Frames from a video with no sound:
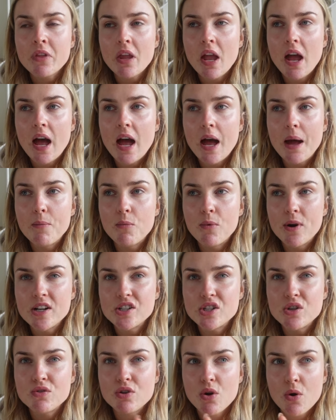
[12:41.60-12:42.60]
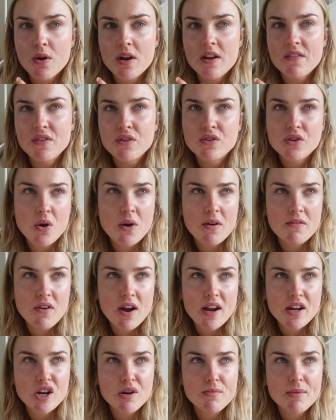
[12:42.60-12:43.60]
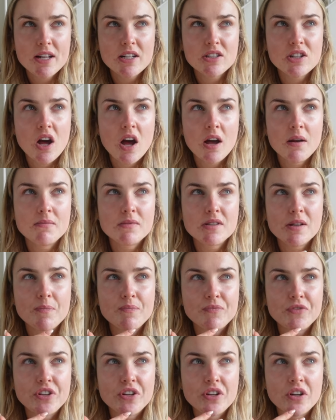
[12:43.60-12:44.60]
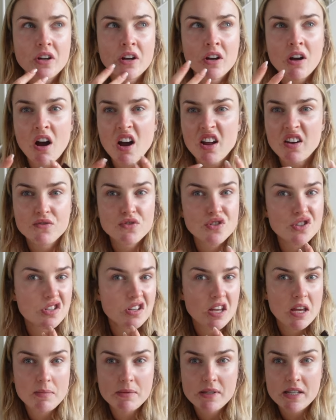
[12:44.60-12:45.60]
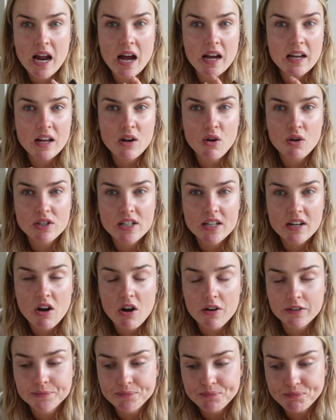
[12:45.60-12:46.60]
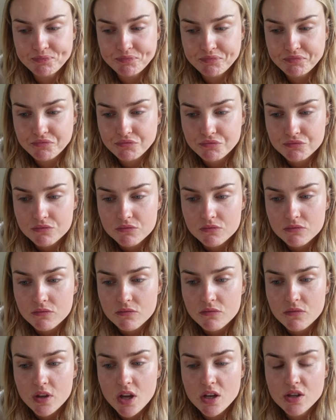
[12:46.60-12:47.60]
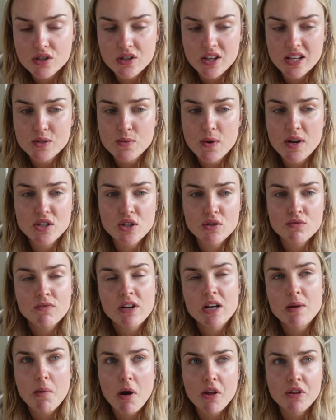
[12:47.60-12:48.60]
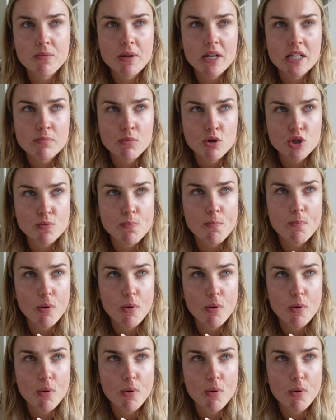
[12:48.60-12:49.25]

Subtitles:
Whereas if you don't have regular meal times, you can kind of just keep snacking all day long. So that's why it doesn't really bother me as much.